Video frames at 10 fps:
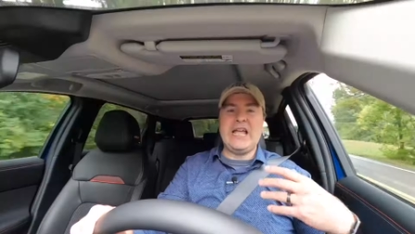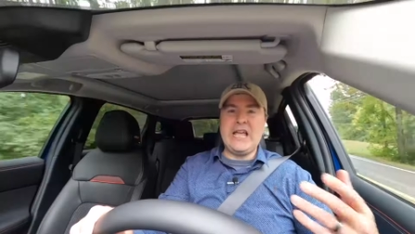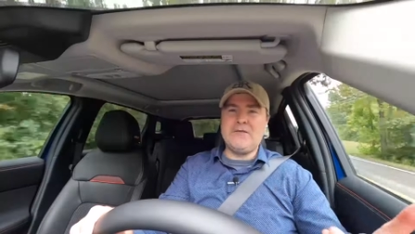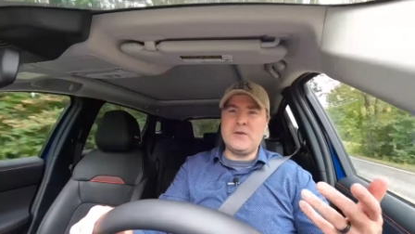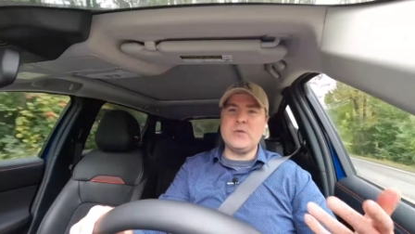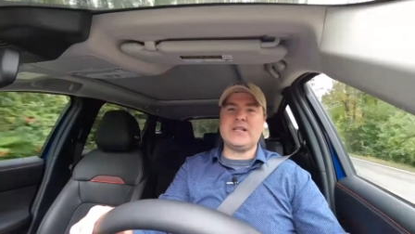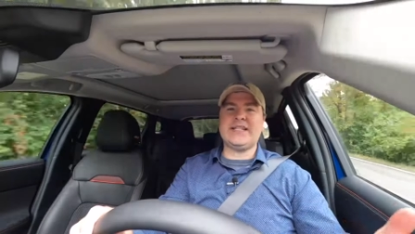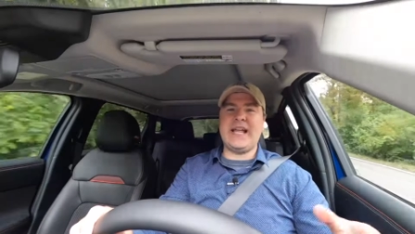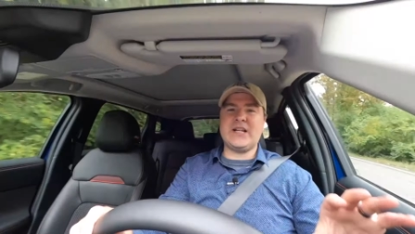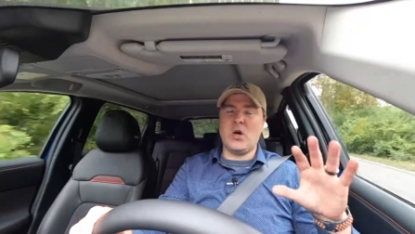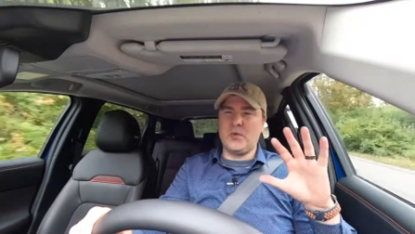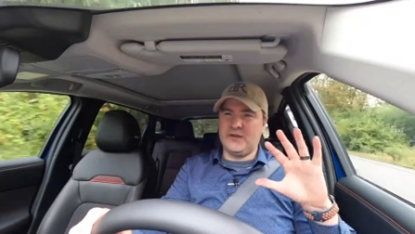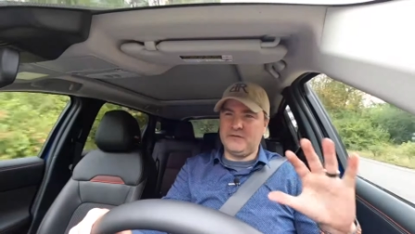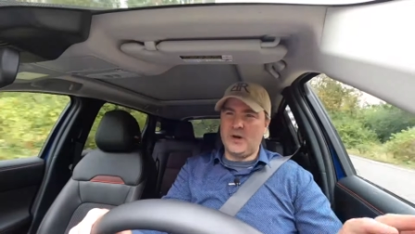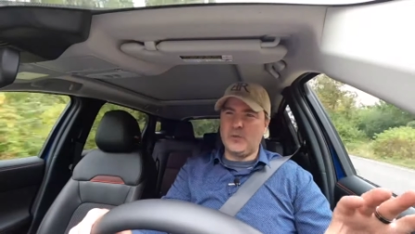If you instead go with the
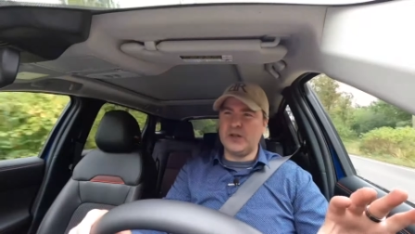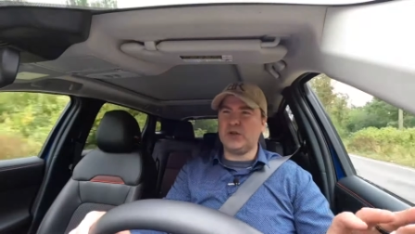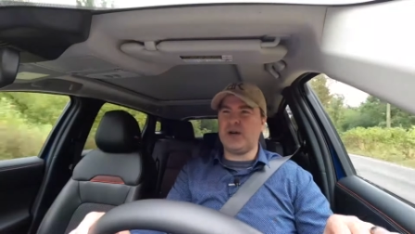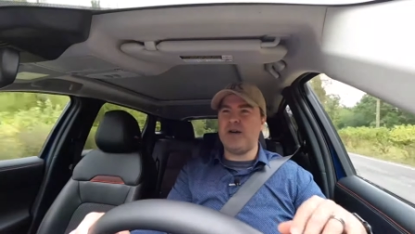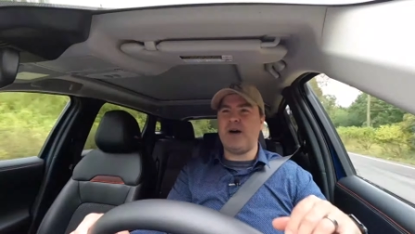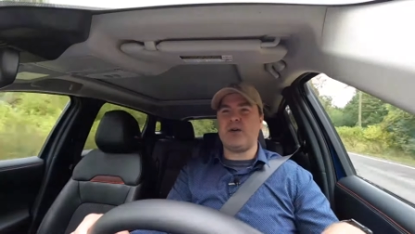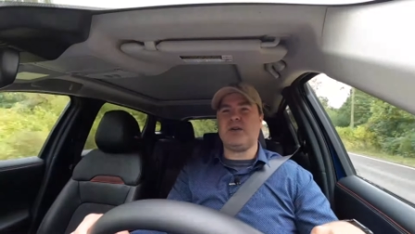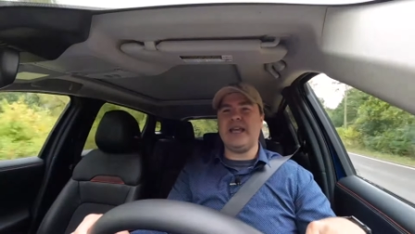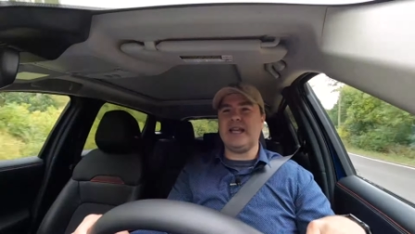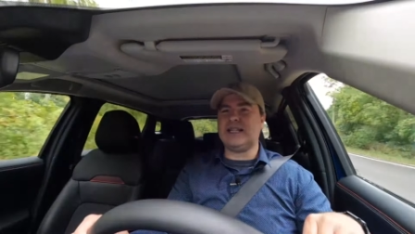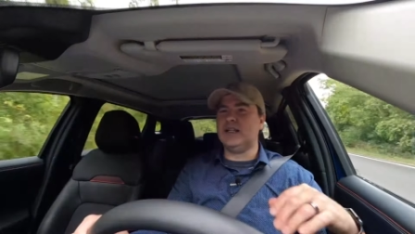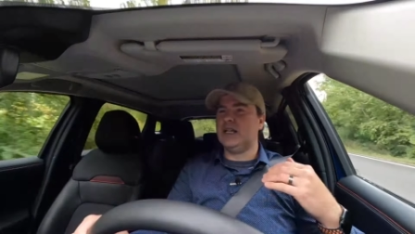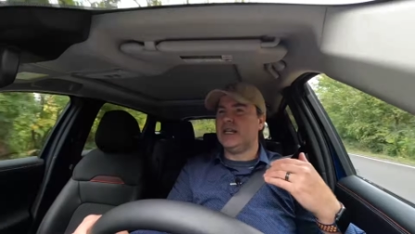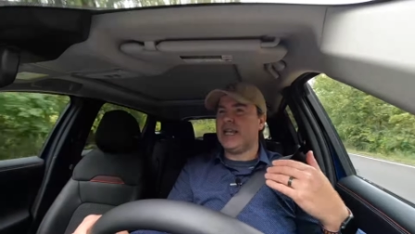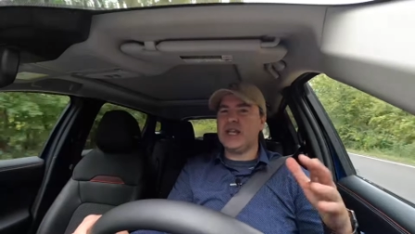front-wheel drive model Kicks,
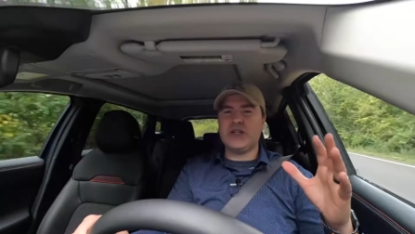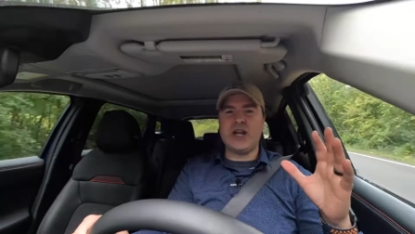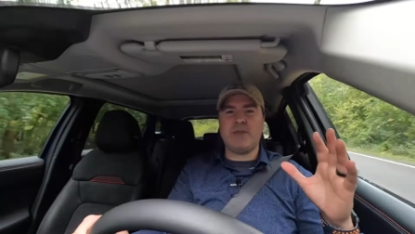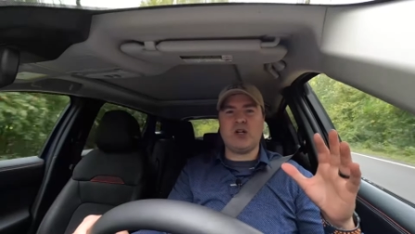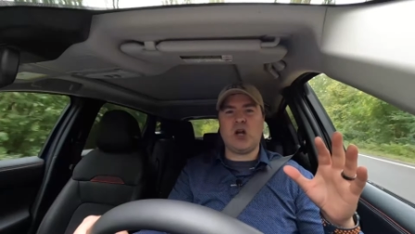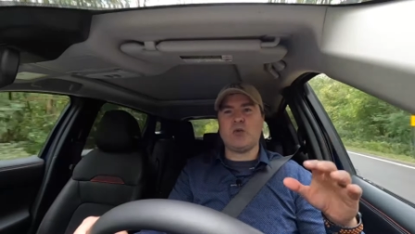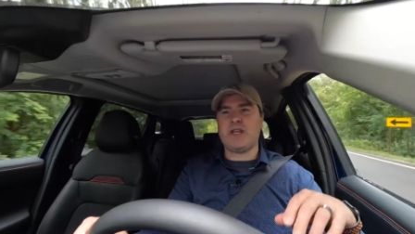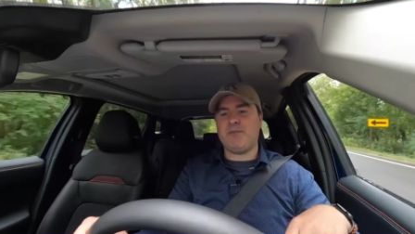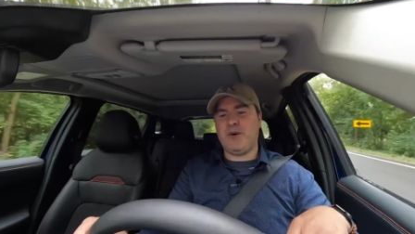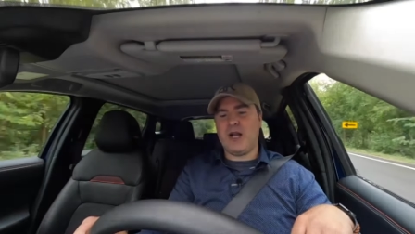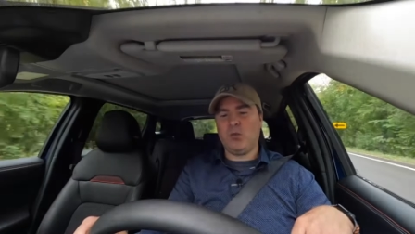each number goes up by